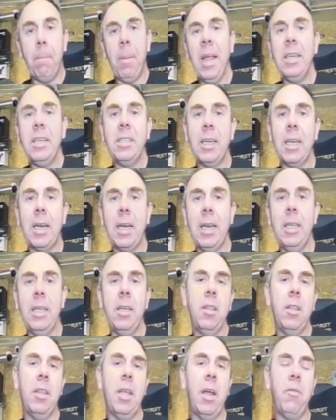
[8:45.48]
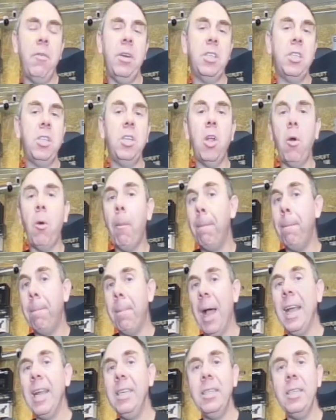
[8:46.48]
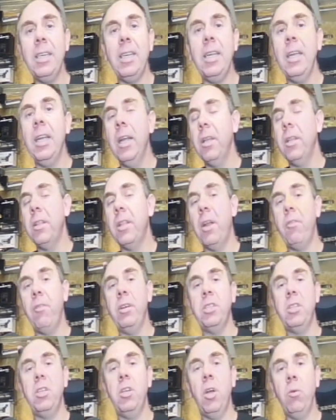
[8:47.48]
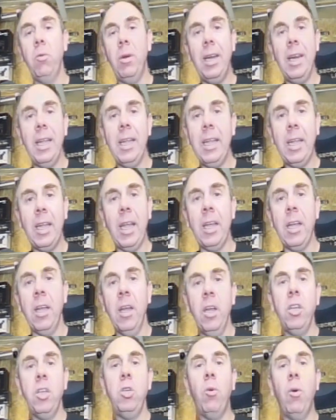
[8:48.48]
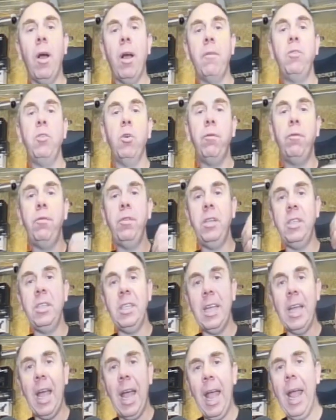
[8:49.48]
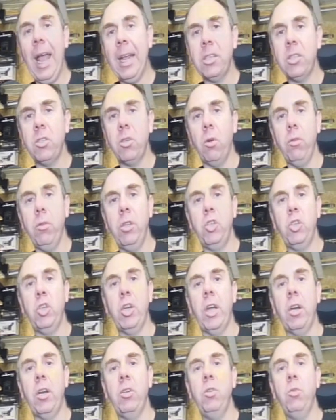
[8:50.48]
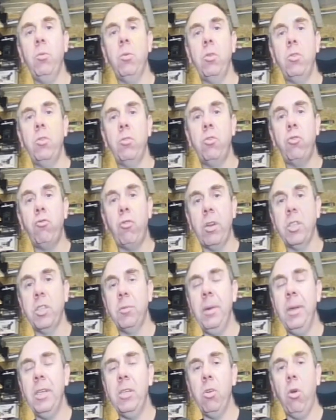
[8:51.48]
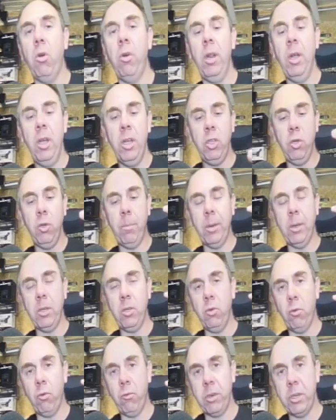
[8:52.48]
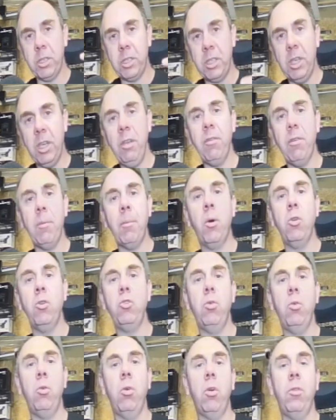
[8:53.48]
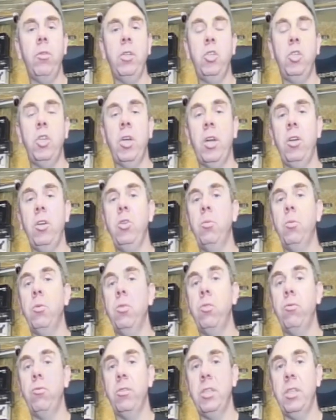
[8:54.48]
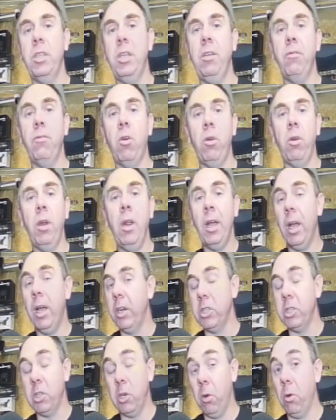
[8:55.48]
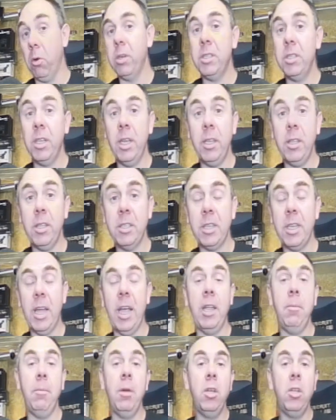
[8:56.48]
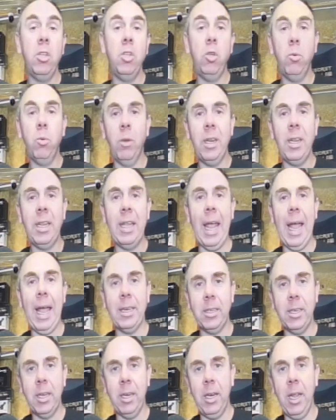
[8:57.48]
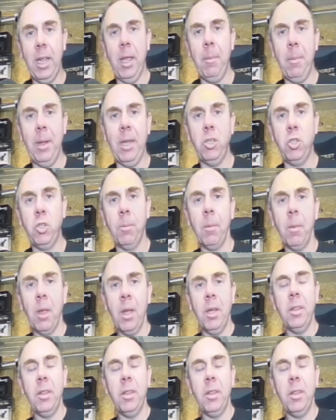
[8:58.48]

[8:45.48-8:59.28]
Basically, there is no binding, there is no linking. You have your VTX on the channel you want to transmit on, you put your receiver module on the channel you want to receive on, and as long as they're the same, you will get an image.